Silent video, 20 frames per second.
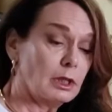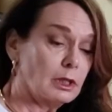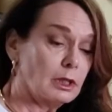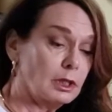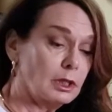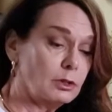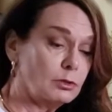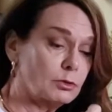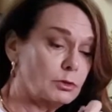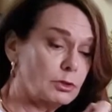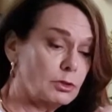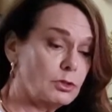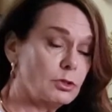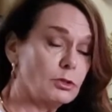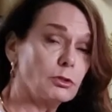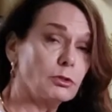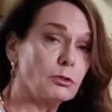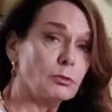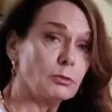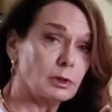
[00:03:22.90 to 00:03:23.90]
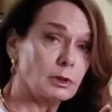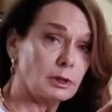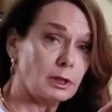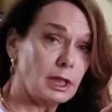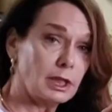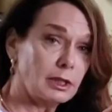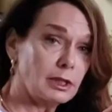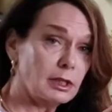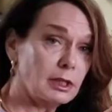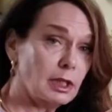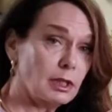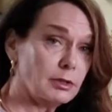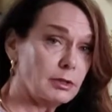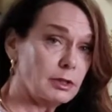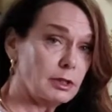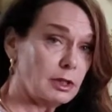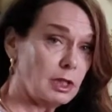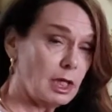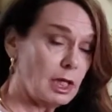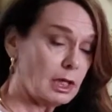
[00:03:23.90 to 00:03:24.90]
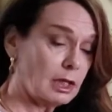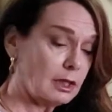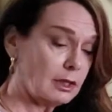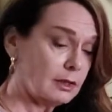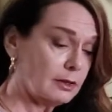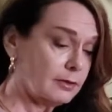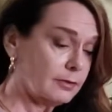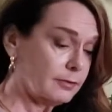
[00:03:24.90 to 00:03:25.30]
in order to lengthen out the neck